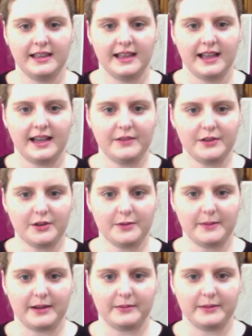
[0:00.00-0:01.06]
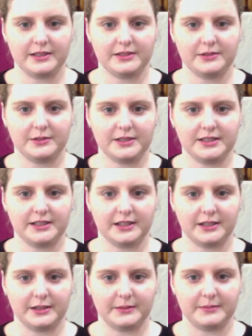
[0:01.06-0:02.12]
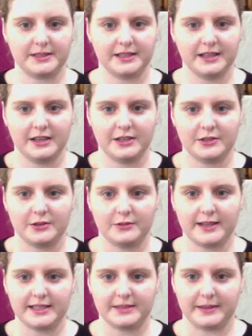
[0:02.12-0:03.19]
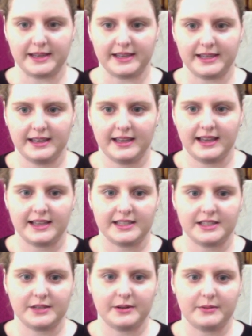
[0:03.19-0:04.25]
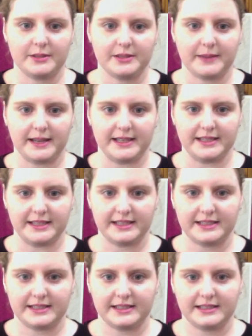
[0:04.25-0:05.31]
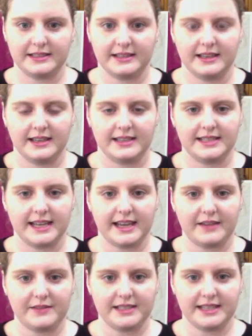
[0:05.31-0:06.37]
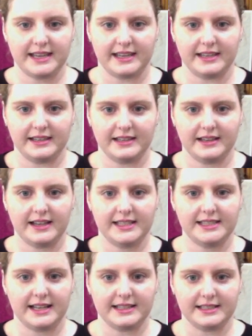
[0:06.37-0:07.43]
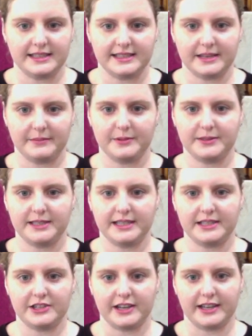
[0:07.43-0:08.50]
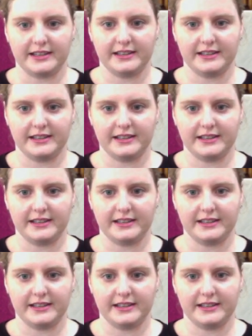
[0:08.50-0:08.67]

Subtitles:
Have you come out with swords and clubs to arrest me as though I was a bandit? Day after day, I sat in the temple teaching,